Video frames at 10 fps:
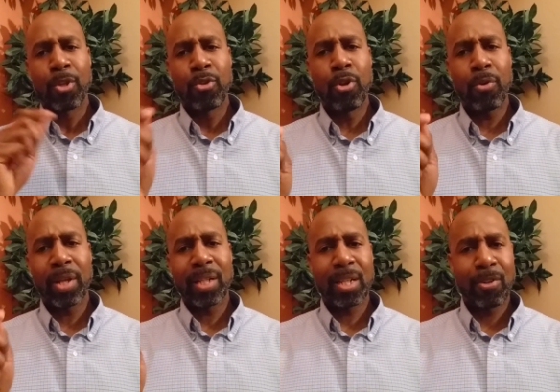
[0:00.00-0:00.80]
you don't
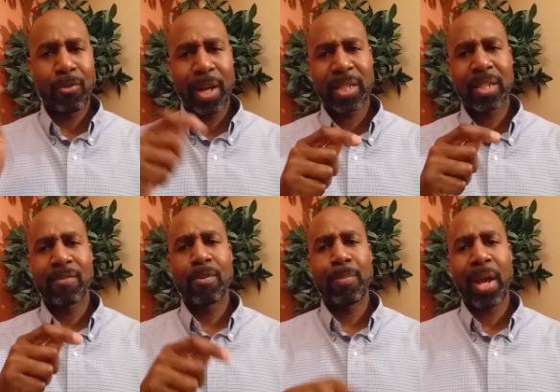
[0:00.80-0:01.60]
get the direction
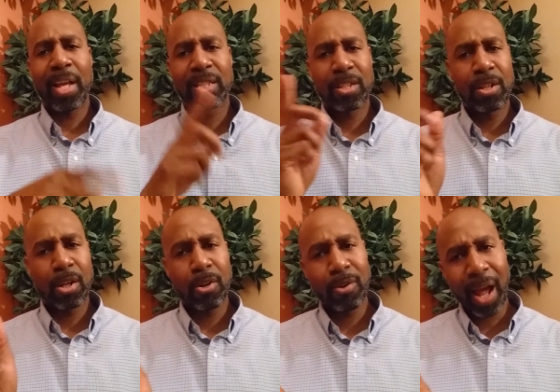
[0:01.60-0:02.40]
of your past till you
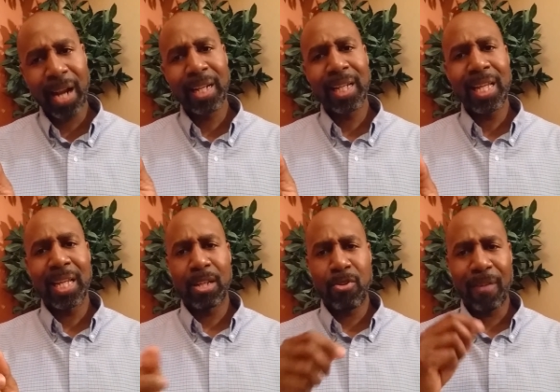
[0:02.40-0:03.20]
learn how to
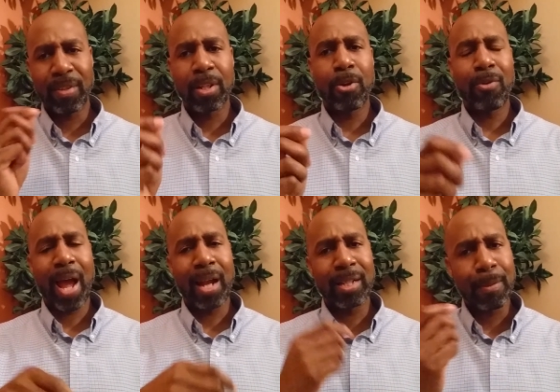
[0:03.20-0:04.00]
lean. You have to learn
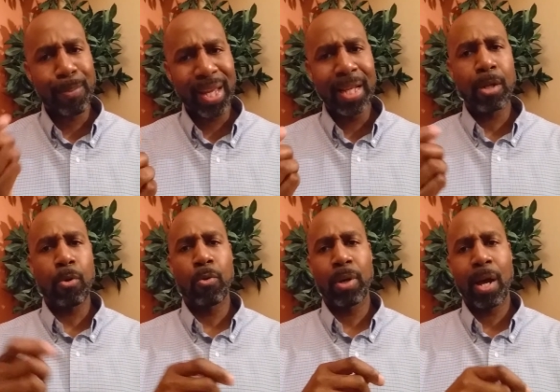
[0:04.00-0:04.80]
how to depend
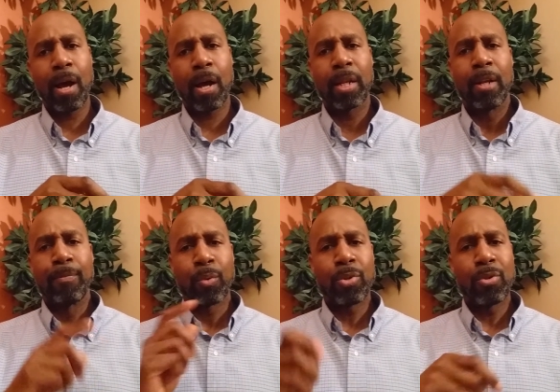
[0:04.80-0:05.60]
on God.
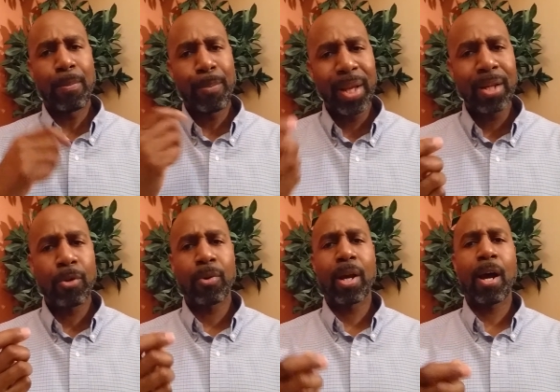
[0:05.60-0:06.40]
When you depend
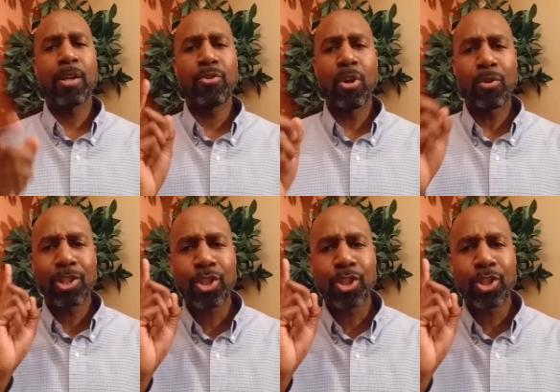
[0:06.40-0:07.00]
on God, you don't